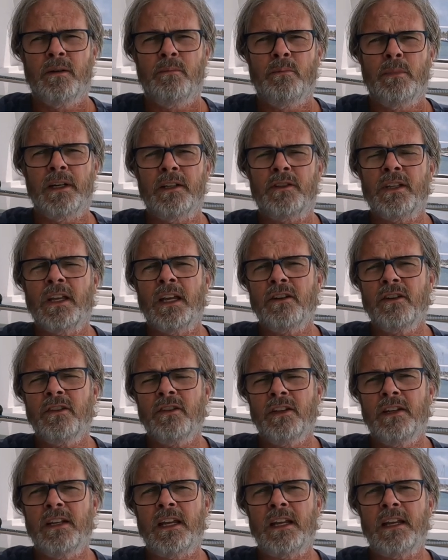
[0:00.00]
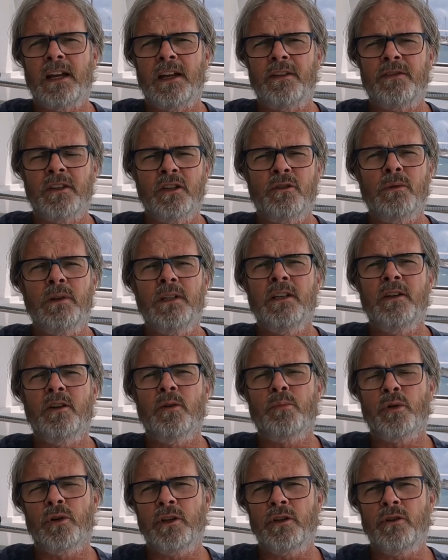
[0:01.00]
but at the end of the day, I think we did a
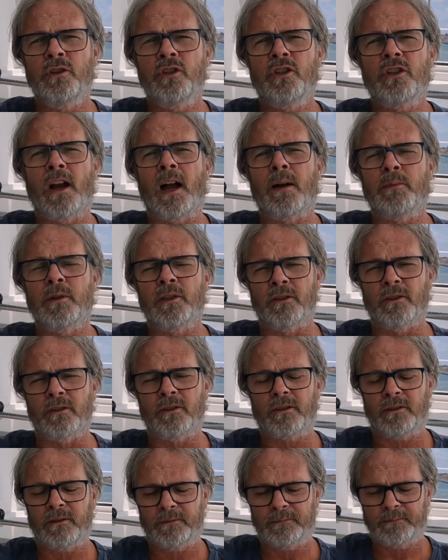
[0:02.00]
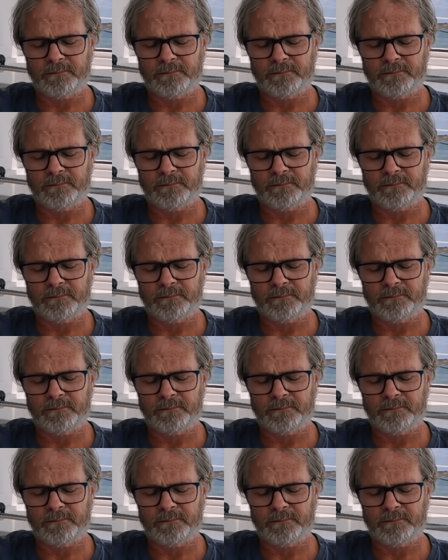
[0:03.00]
pretty good job at this.